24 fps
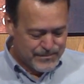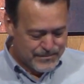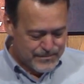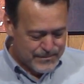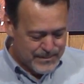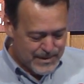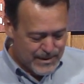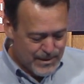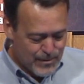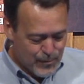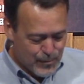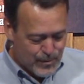
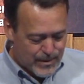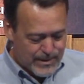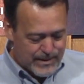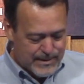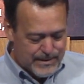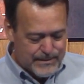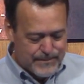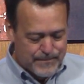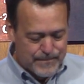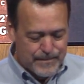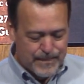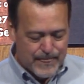be
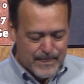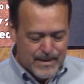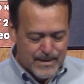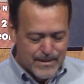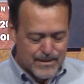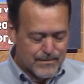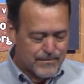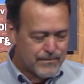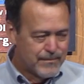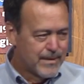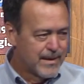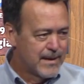quiet,
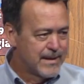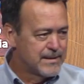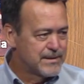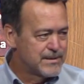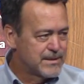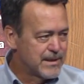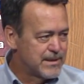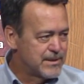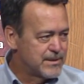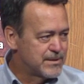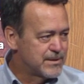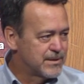pay
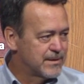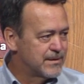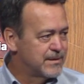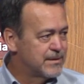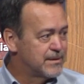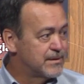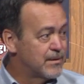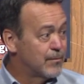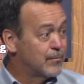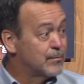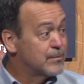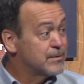attention,
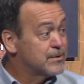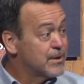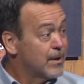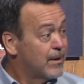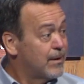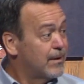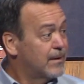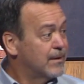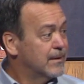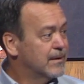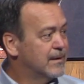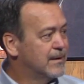don't
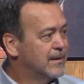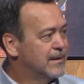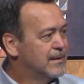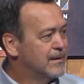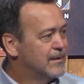talk.